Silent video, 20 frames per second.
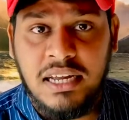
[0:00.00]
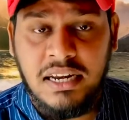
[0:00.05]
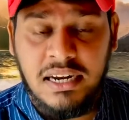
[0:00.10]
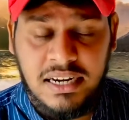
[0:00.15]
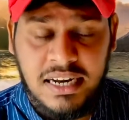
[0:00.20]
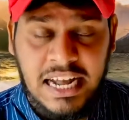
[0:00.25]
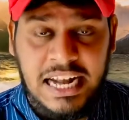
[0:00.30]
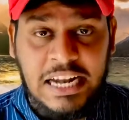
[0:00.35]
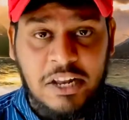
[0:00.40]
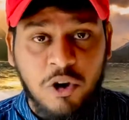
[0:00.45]

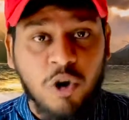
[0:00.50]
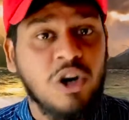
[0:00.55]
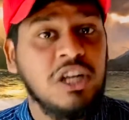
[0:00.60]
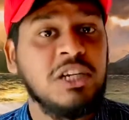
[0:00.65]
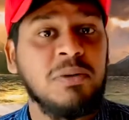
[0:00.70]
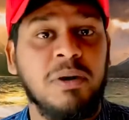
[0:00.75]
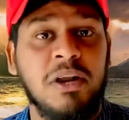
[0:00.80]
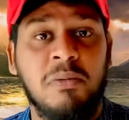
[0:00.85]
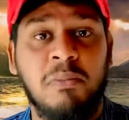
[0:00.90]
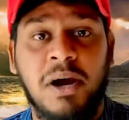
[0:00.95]
Technology
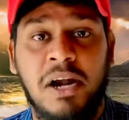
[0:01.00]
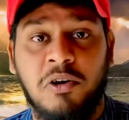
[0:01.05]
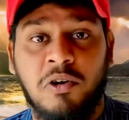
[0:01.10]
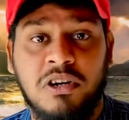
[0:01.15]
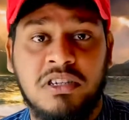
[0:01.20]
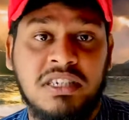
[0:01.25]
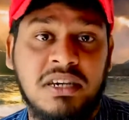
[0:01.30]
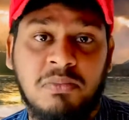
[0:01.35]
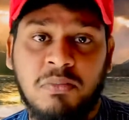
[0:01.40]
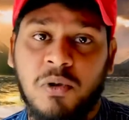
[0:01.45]
very might or
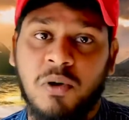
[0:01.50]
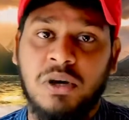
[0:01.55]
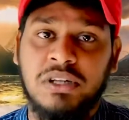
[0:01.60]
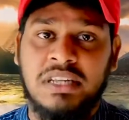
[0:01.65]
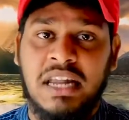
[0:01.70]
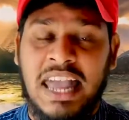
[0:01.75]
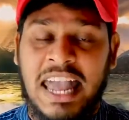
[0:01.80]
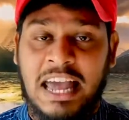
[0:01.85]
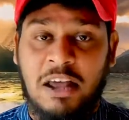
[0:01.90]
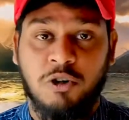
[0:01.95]
some
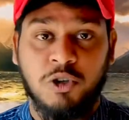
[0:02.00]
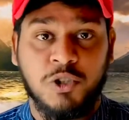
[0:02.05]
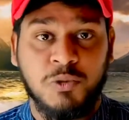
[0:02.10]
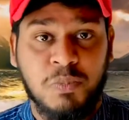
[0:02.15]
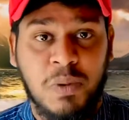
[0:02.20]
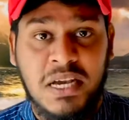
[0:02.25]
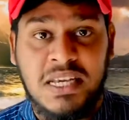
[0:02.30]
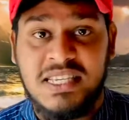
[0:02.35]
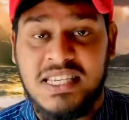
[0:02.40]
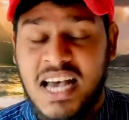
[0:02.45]

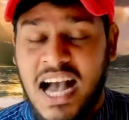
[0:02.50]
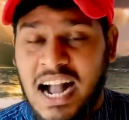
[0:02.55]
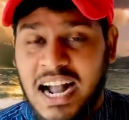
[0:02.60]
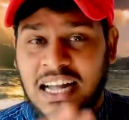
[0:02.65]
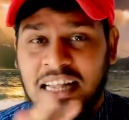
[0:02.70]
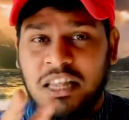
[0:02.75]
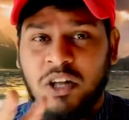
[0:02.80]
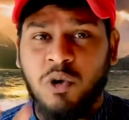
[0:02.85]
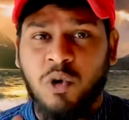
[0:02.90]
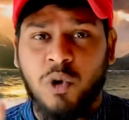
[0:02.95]
aerospace,
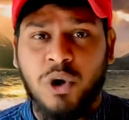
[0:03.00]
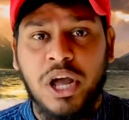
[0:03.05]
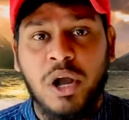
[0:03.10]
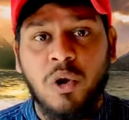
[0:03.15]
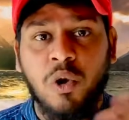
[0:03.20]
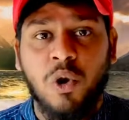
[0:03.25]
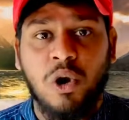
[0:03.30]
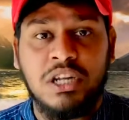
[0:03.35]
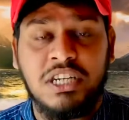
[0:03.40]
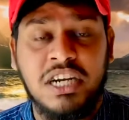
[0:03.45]
Anganta Korea
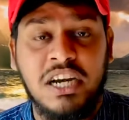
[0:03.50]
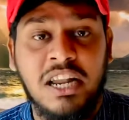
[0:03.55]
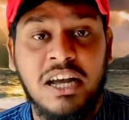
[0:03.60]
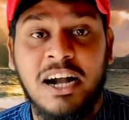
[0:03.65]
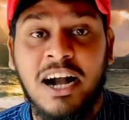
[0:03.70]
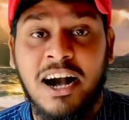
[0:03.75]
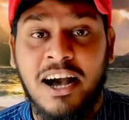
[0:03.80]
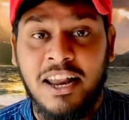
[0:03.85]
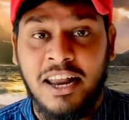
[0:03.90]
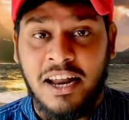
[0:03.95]
College
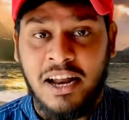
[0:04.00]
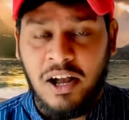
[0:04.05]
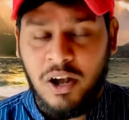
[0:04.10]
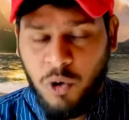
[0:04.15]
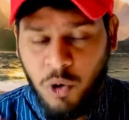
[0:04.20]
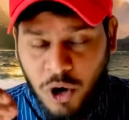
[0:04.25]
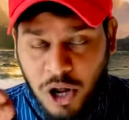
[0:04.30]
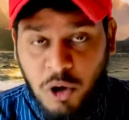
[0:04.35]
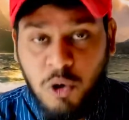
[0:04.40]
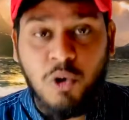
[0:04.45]

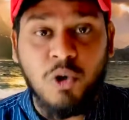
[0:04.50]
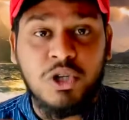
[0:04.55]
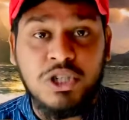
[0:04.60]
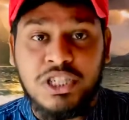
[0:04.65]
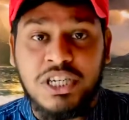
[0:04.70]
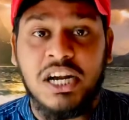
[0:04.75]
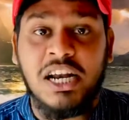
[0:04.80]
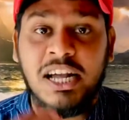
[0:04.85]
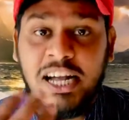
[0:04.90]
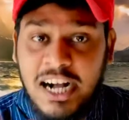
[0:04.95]
Korea courses
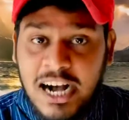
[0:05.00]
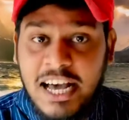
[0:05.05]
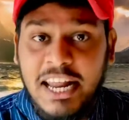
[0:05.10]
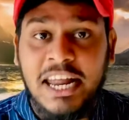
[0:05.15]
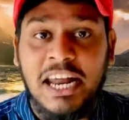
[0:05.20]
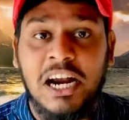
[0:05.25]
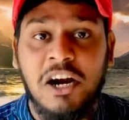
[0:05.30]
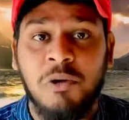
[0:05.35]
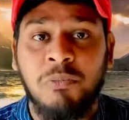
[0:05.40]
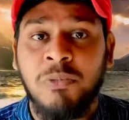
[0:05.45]
and
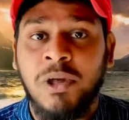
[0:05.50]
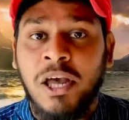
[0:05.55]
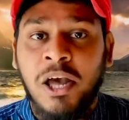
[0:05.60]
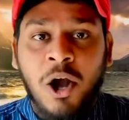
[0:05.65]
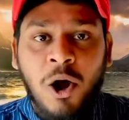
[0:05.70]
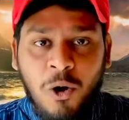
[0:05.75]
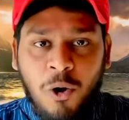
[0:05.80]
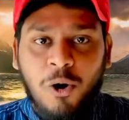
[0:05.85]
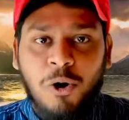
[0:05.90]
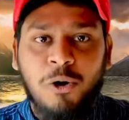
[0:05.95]
Garingalum,
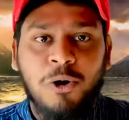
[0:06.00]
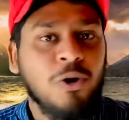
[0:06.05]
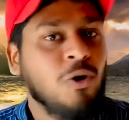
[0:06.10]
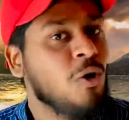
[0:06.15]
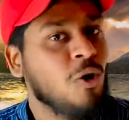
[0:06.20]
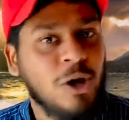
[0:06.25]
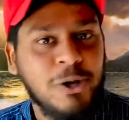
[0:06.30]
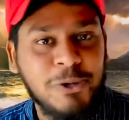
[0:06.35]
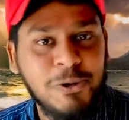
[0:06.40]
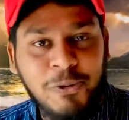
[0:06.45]
already
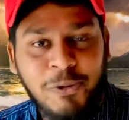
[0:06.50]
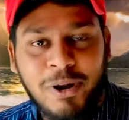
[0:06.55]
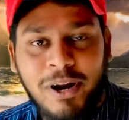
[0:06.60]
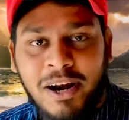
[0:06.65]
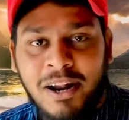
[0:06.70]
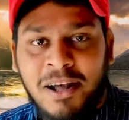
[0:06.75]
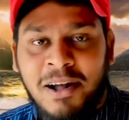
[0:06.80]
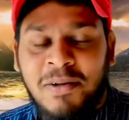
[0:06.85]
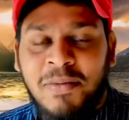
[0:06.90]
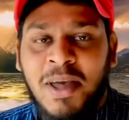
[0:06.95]
college
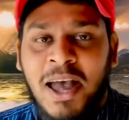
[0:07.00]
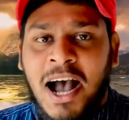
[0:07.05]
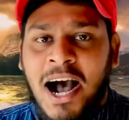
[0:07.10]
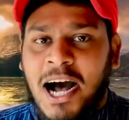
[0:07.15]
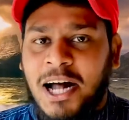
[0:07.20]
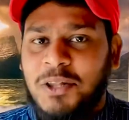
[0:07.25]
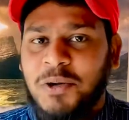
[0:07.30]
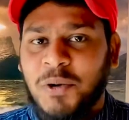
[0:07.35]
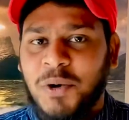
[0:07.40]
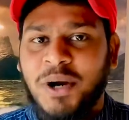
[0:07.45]
Mudian.
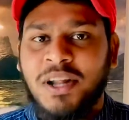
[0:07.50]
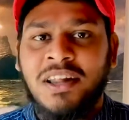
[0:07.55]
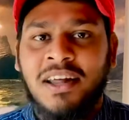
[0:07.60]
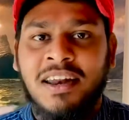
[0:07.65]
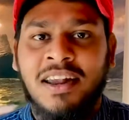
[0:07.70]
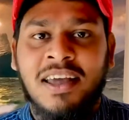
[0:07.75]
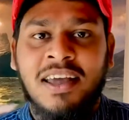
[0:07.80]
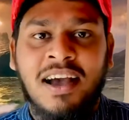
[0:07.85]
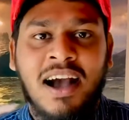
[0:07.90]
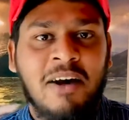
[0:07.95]
Adagunda than
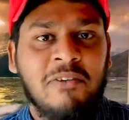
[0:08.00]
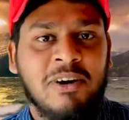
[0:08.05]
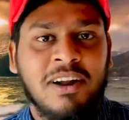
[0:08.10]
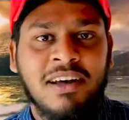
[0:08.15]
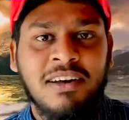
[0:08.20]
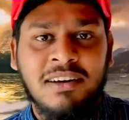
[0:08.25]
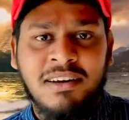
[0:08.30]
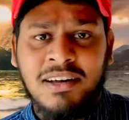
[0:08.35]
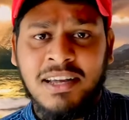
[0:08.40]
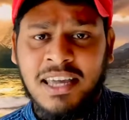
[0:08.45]

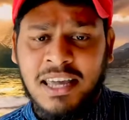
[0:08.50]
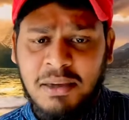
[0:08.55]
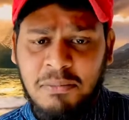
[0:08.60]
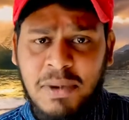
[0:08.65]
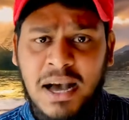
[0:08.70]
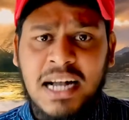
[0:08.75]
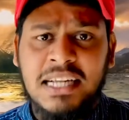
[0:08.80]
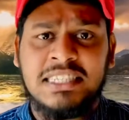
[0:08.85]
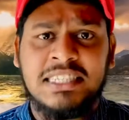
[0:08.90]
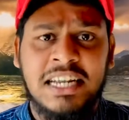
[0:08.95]
Avada, he
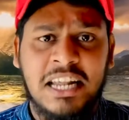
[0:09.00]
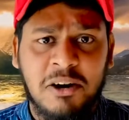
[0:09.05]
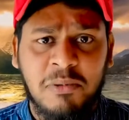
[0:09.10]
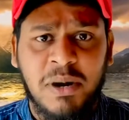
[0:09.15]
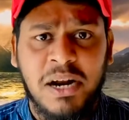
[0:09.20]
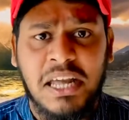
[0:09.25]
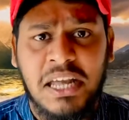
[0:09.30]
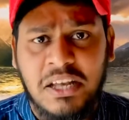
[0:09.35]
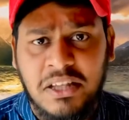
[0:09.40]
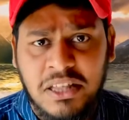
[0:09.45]
bachelor but he
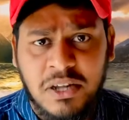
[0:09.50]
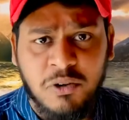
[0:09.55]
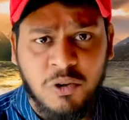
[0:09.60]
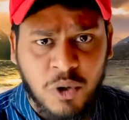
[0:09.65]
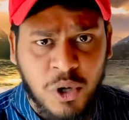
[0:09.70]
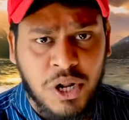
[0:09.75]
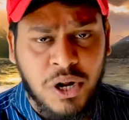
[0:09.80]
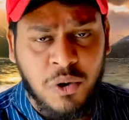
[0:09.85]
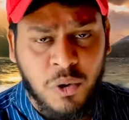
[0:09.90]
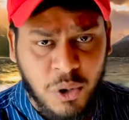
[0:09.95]
can
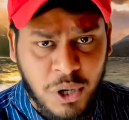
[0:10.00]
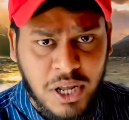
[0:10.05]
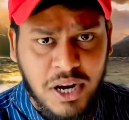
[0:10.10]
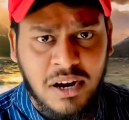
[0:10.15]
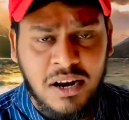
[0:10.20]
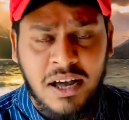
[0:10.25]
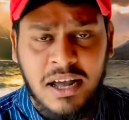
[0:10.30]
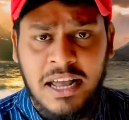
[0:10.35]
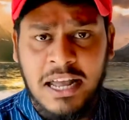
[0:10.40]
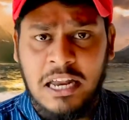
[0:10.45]
could tell
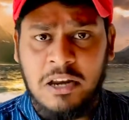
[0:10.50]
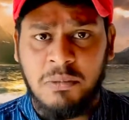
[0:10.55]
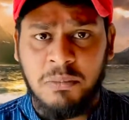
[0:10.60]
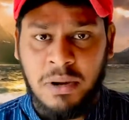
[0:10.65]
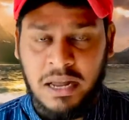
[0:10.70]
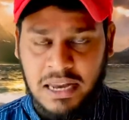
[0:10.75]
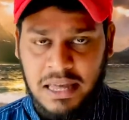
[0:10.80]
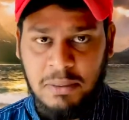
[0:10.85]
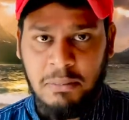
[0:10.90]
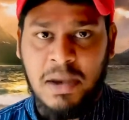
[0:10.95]
alum
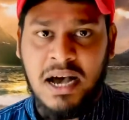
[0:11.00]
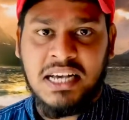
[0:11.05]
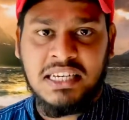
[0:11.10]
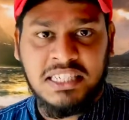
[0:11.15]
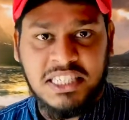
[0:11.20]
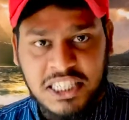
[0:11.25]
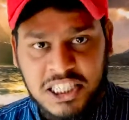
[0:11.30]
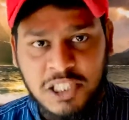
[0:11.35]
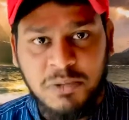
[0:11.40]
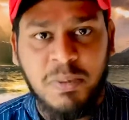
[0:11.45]
and
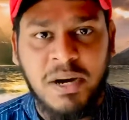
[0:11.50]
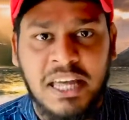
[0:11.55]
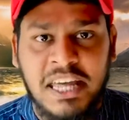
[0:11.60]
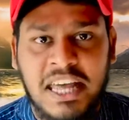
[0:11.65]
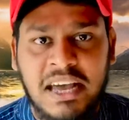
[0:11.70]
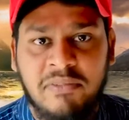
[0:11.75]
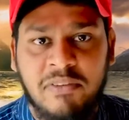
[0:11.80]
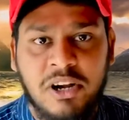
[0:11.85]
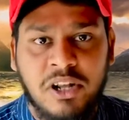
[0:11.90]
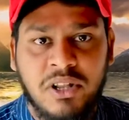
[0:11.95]
masters super
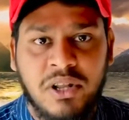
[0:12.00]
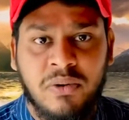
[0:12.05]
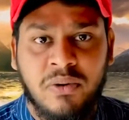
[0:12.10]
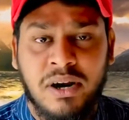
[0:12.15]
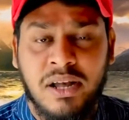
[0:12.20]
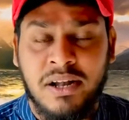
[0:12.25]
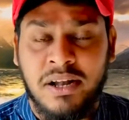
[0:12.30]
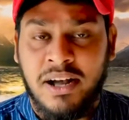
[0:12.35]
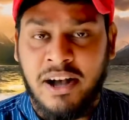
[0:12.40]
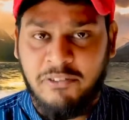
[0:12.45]
caber and
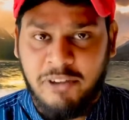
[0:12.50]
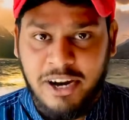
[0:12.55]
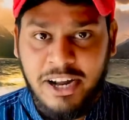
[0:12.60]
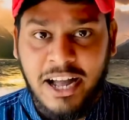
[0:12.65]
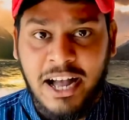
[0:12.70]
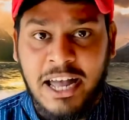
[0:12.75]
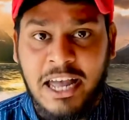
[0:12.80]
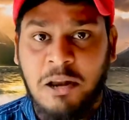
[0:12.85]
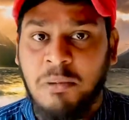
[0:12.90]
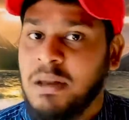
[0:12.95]

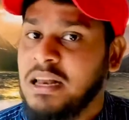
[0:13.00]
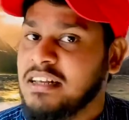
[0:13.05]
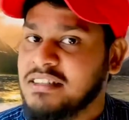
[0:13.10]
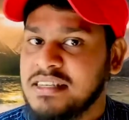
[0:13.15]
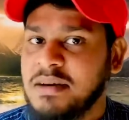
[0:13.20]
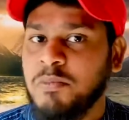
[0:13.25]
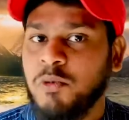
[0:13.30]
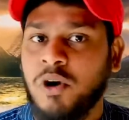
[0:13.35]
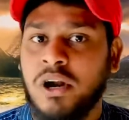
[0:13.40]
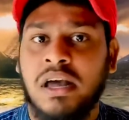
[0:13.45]
Avaka
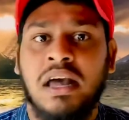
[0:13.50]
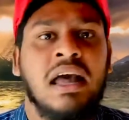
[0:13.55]
some old.